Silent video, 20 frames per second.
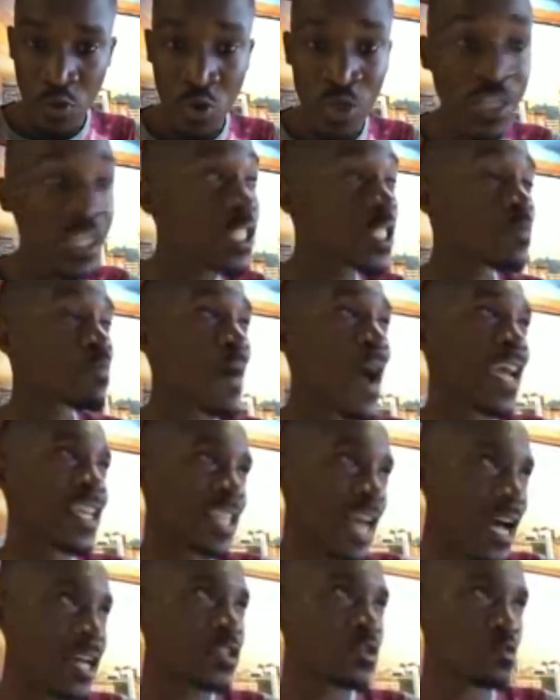You know,
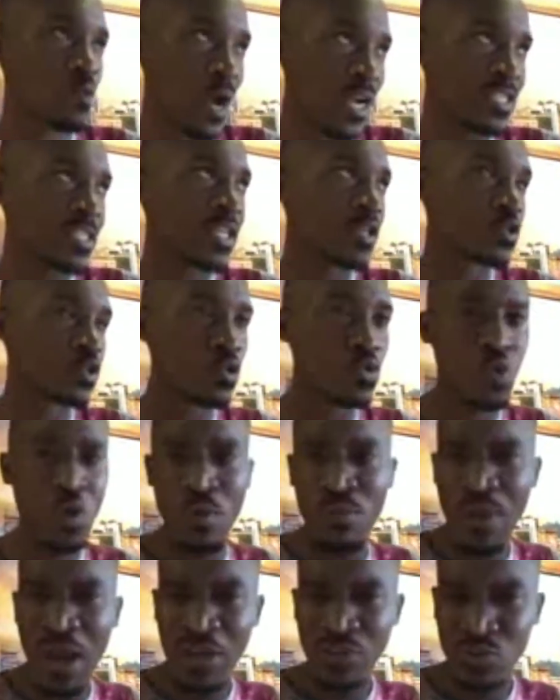despite us wanting to
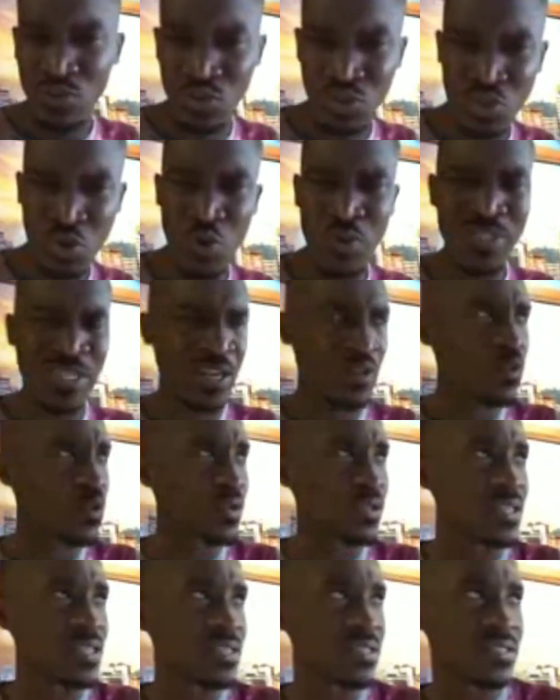go back to shows and
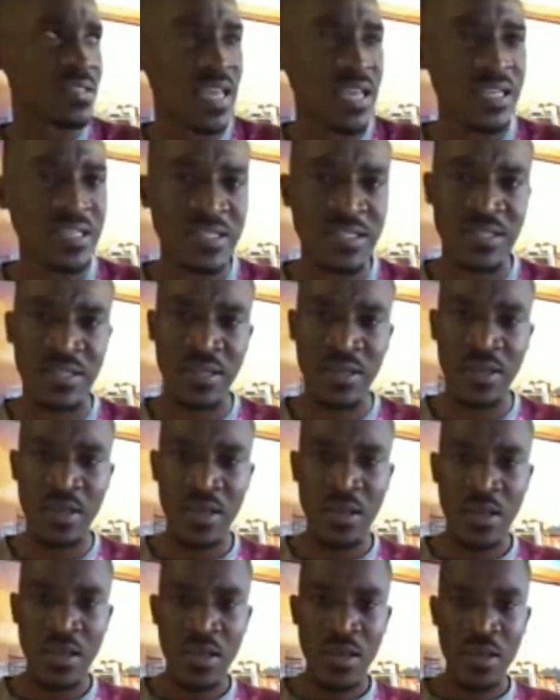all these things,
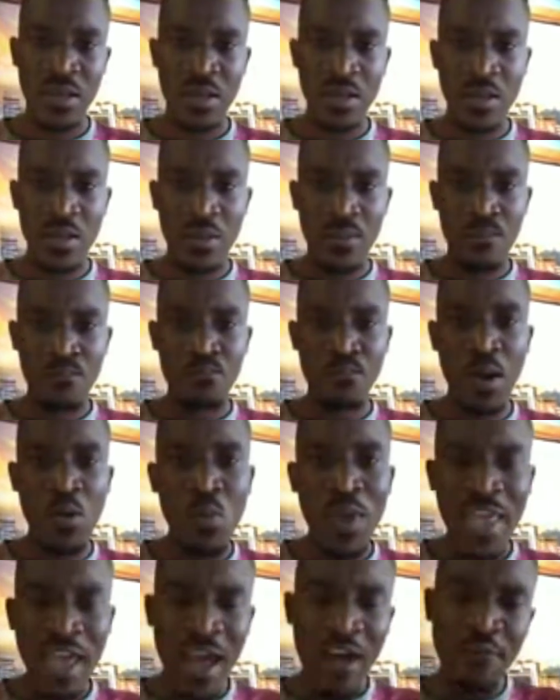
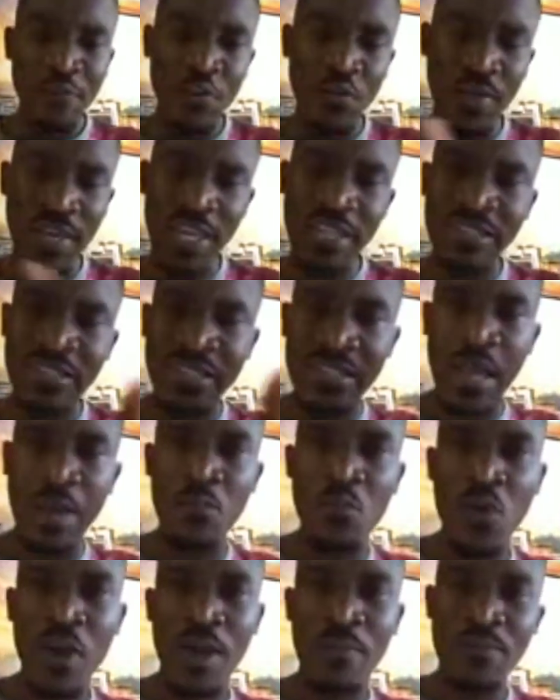but we have to get
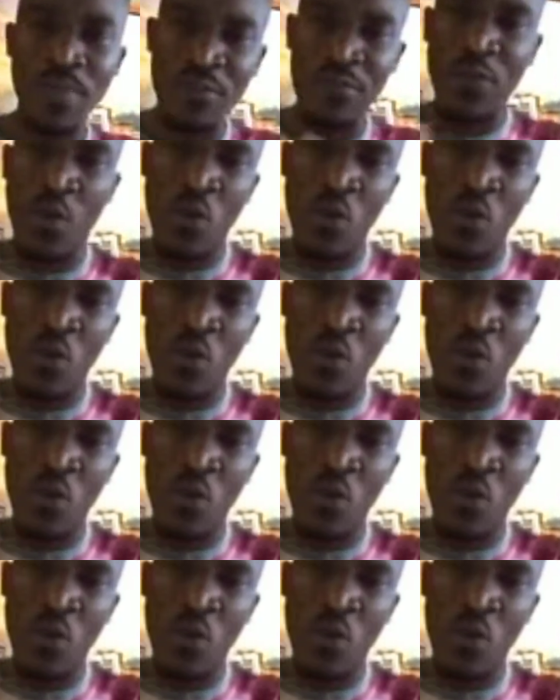somewhere